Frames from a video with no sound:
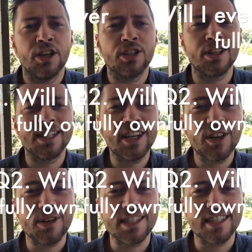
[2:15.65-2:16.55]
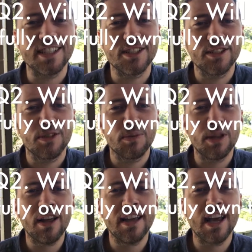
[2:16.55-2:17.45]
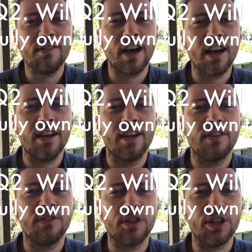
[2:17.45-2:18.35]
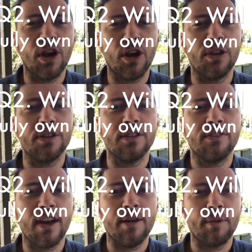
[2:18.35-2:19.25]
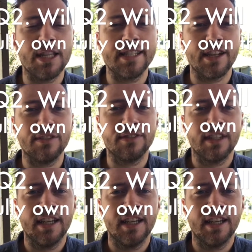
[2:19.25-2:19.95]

So the second question is, will I ever fully own the farm myself?